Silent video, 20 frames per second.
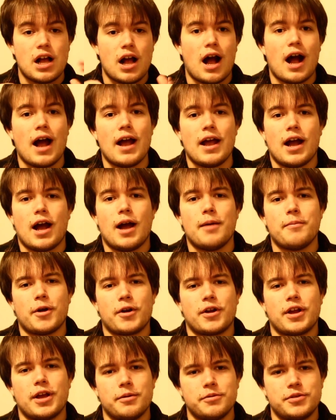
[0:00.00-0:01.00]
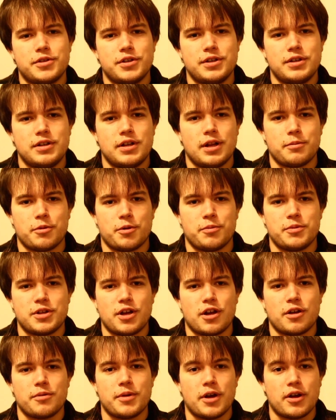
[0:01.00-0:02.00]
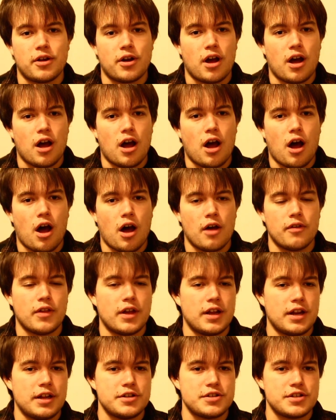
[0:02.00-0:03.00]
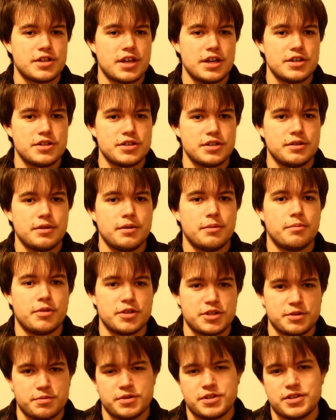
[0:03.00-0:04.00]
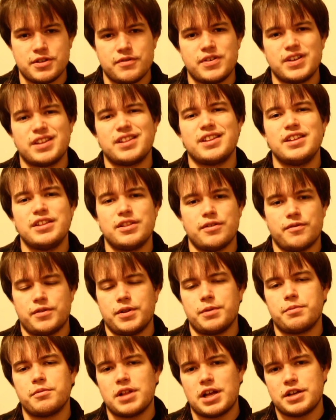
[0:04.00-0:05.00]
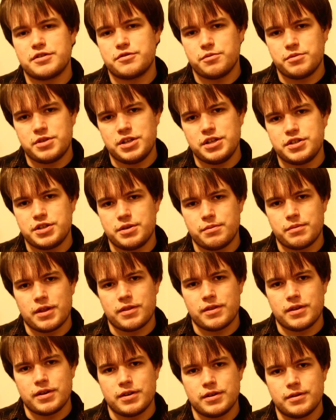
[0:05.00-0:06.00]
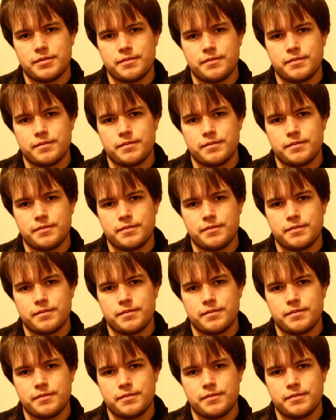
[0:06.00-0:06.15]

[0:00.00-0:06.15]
Hi, I'm Mark Hamilton. I'm going to be talking about online education, but specifically the flipped classroom teaching method.